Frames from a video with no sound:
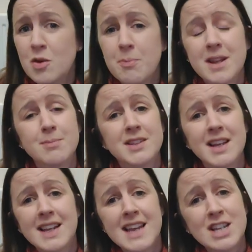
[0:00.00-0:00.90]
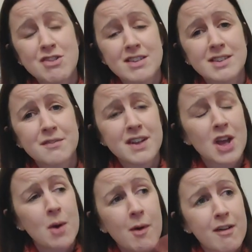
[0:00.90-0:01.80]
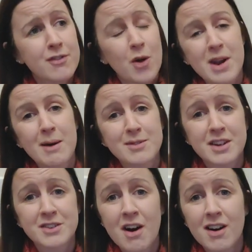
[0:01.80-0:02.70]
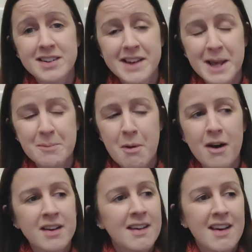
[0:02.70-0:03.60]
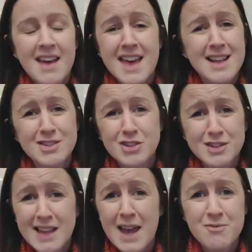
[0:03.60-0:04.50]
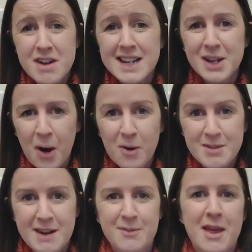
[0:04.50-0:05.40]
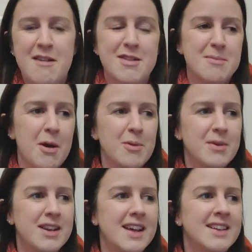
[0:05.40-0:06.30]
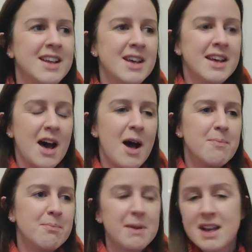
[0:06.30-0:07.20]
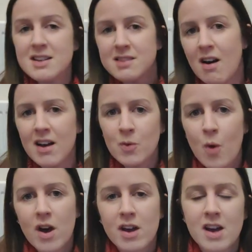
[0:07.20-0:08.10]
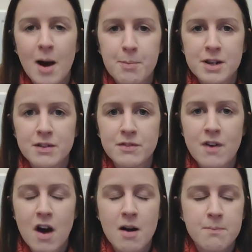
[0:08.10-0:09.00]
it's not been a particularly interesting video where I've gone out and done gardening, but it's just getting really cold out there at the moment. And because I work a couple of